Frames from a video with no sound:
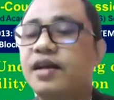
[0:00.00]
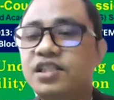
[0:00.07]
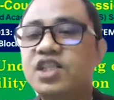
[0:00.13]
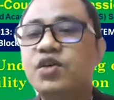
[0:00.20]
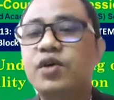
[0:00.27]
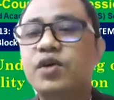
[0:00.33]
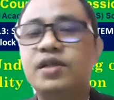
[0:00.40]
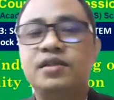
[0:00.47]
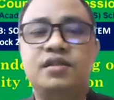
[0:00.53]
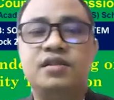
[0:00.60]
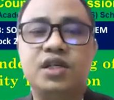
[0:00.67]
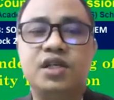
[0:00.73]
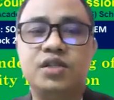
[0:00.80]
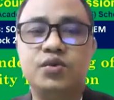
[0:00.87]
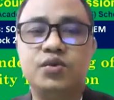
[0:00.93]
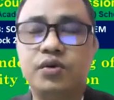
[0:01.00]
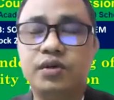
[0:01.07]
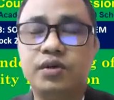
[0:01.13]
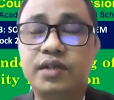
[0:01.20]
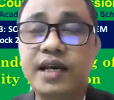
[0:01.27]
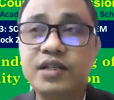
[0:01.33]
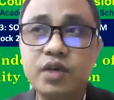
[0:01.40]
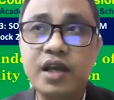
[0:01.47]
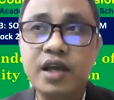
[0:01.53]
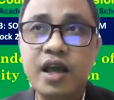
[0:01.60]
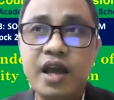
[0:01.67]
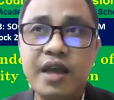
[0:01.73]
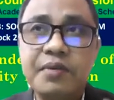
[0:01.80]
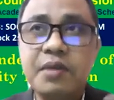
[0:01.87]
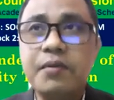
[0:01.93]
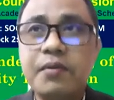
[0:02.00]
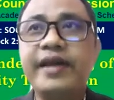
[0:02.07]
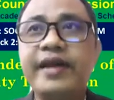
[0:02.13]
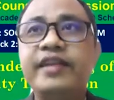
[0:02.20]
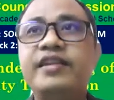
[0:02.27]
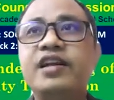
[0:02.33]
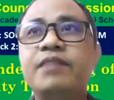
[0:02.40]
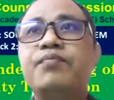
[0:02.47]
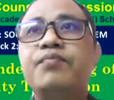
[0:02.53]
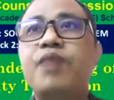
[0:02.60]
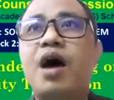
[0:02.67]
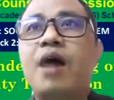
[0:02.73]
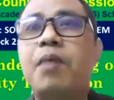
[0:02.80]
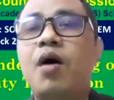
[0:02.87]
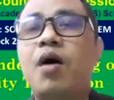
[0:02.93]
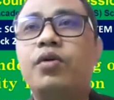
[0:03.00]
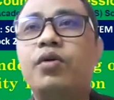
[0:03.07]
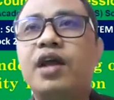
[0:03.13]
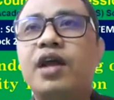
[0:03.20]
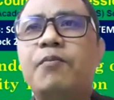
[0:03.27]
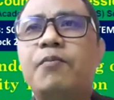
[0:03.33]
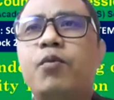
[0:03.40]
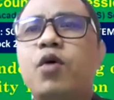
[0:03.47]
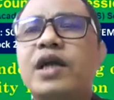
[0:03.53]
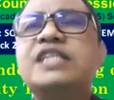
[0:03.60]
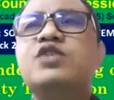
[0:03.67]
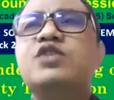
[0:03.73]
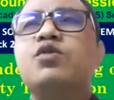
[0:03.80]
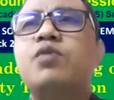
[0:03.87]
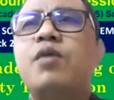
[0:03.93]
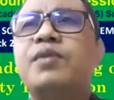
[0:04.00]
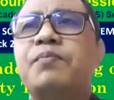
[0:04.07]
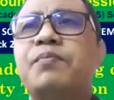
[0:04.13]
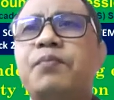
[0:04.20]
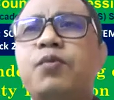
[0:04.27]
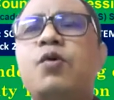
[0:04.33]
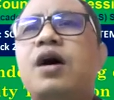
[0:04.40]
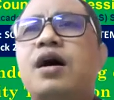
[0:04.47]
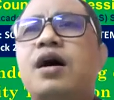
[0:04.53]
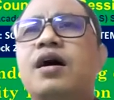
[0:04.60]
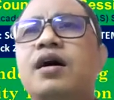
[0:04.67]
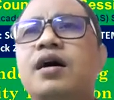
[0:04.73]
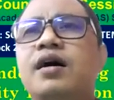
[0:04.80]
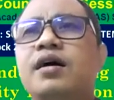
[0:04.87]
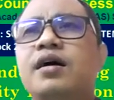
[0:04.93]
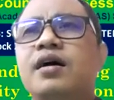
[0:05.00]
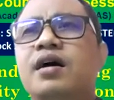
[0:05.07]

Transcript: and consequences as we know. That's why everybody dreamed about a poorest of the poor.